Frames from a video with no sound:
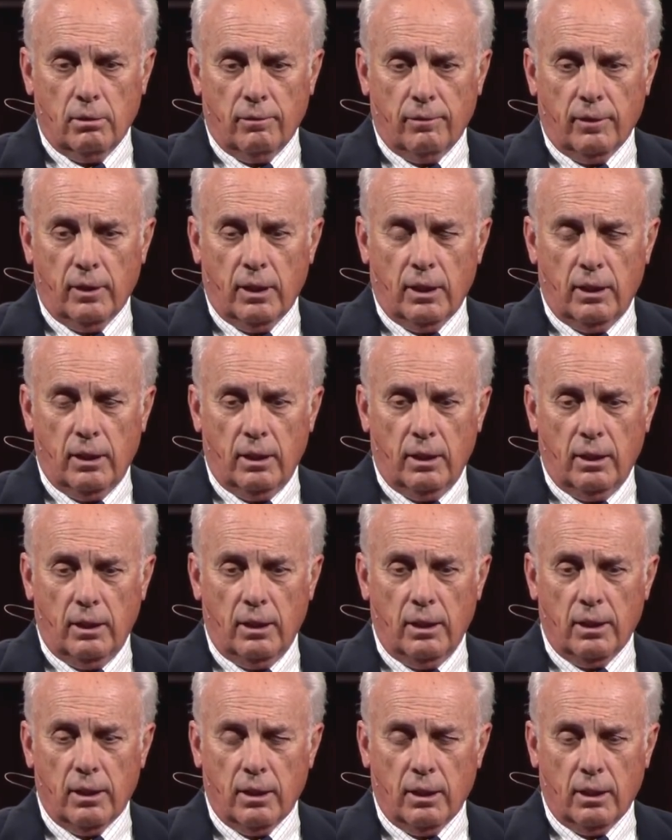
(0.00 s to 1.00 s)
find
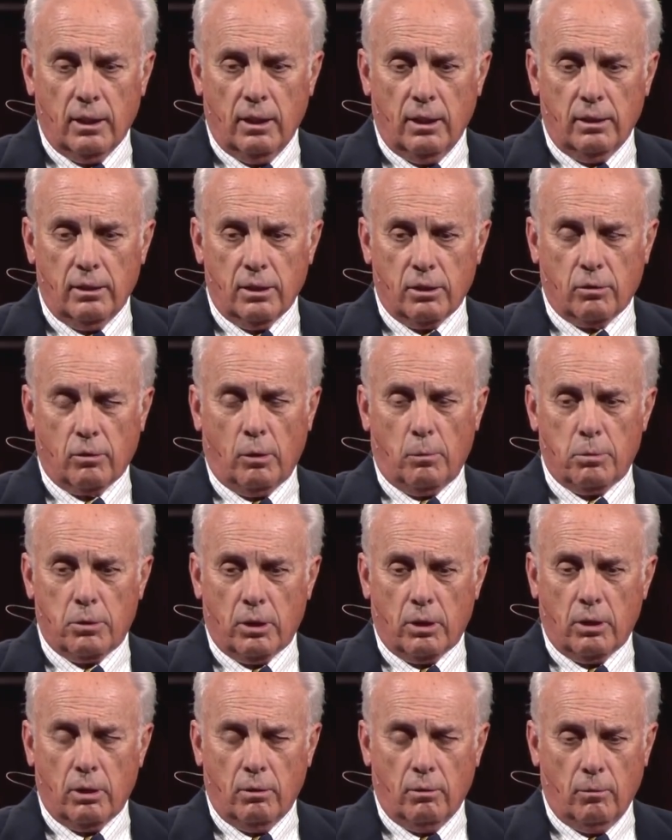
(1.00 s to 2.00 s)
anything in the
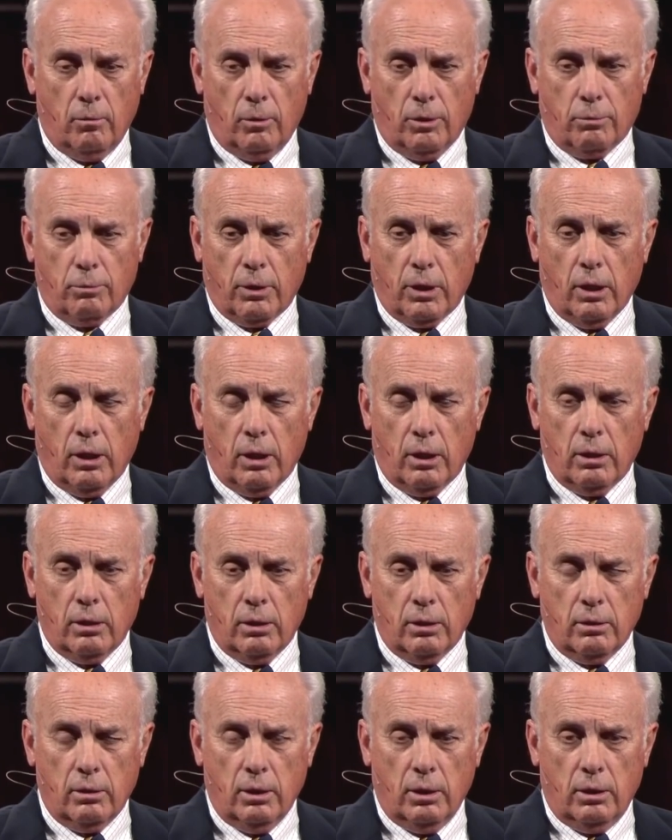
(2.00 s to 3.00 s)
scripture with regard
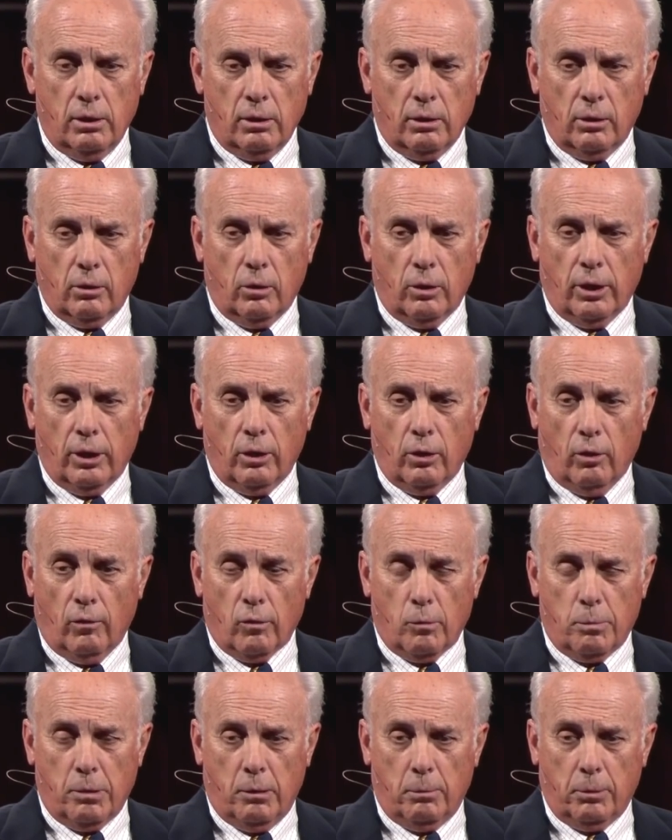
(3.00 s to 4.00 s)
to lording it
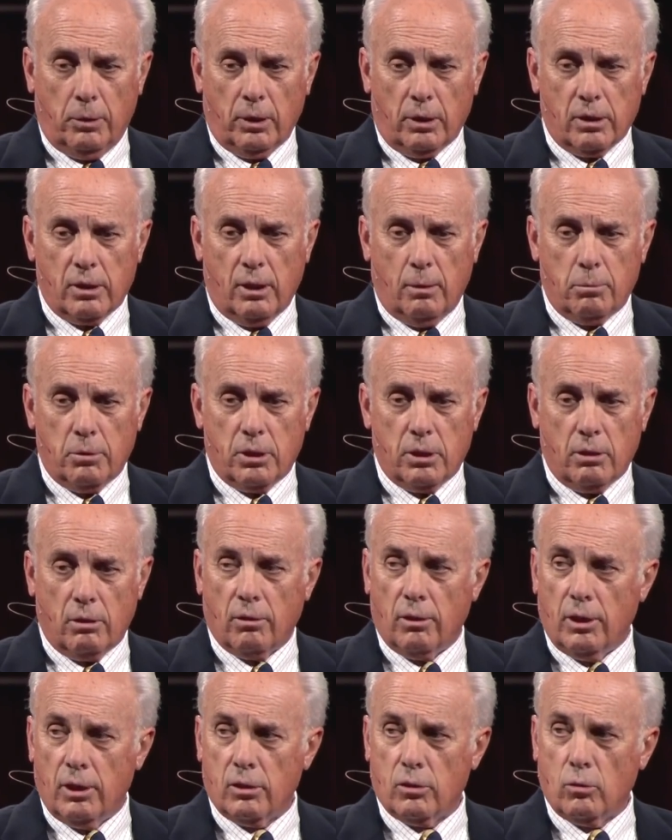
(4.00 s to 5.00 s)
over people except
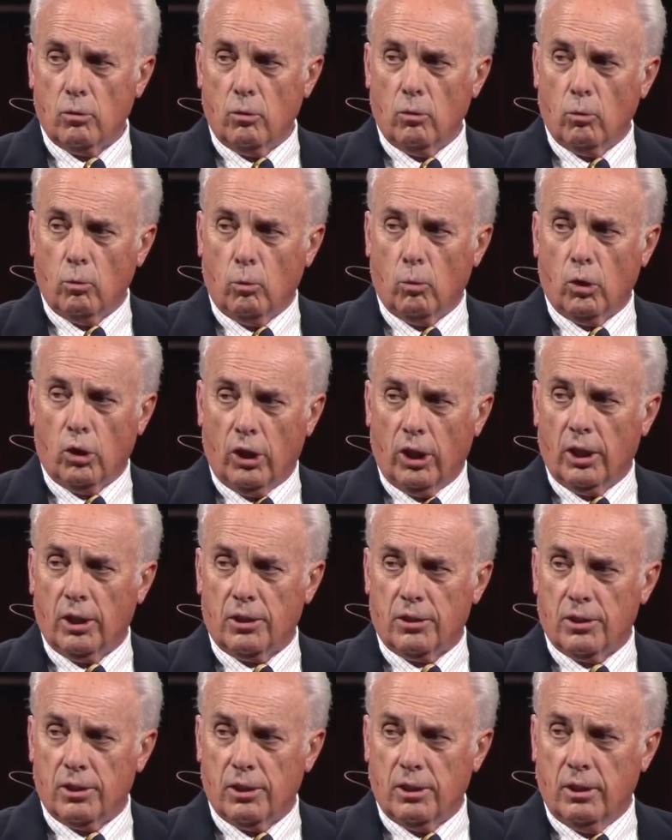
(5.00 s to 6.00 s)
serious
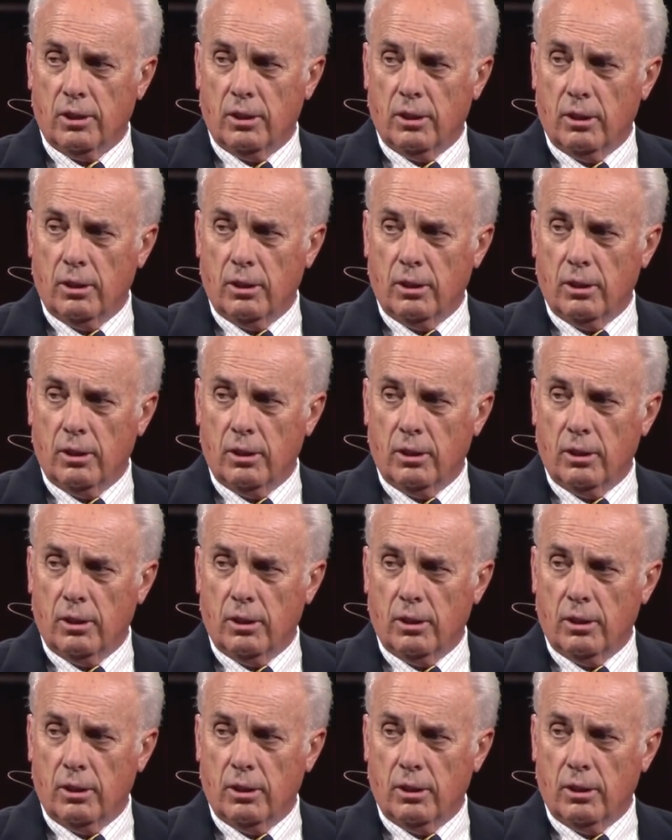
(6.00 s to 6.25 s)
warnings,